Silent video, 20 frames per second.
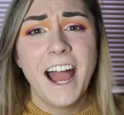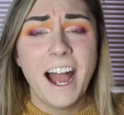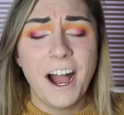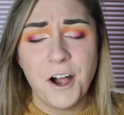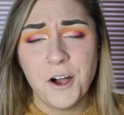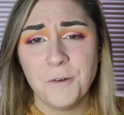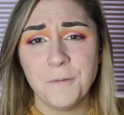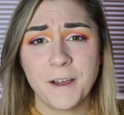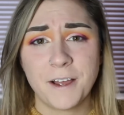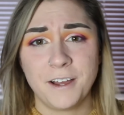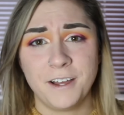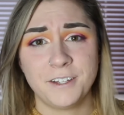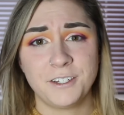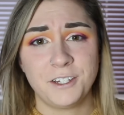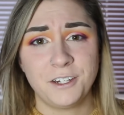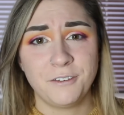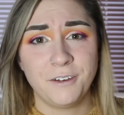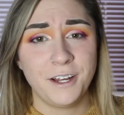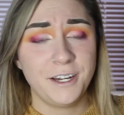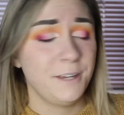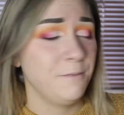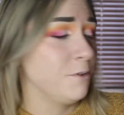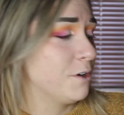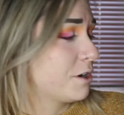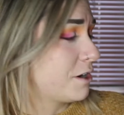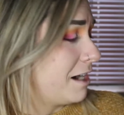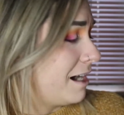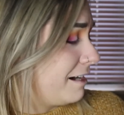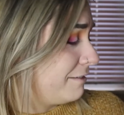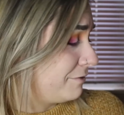Oh my gosh, do I need
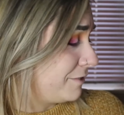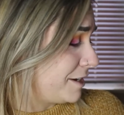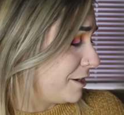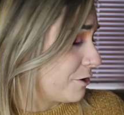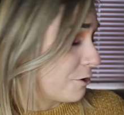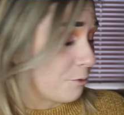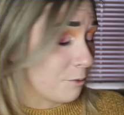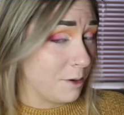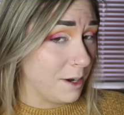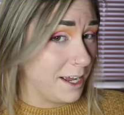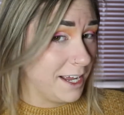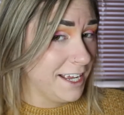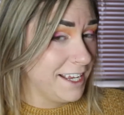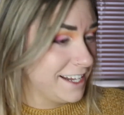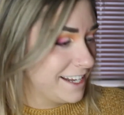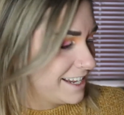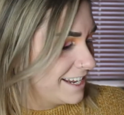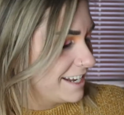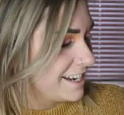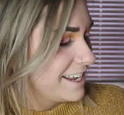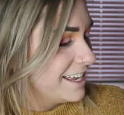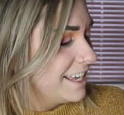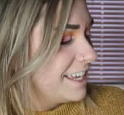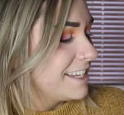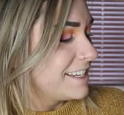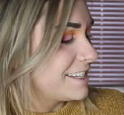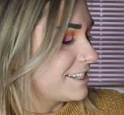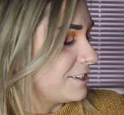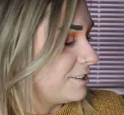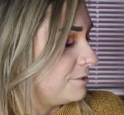more coffee or what?
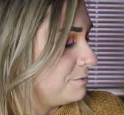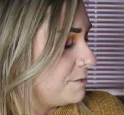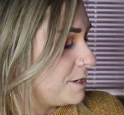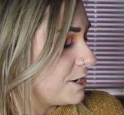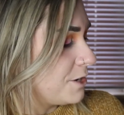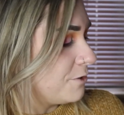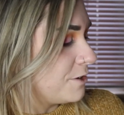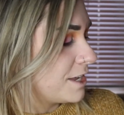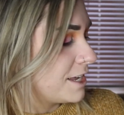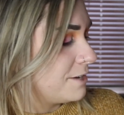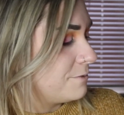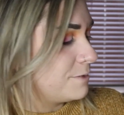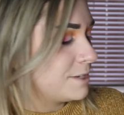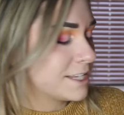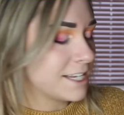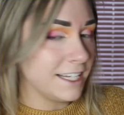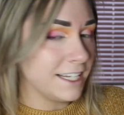So I'm gonna be going in with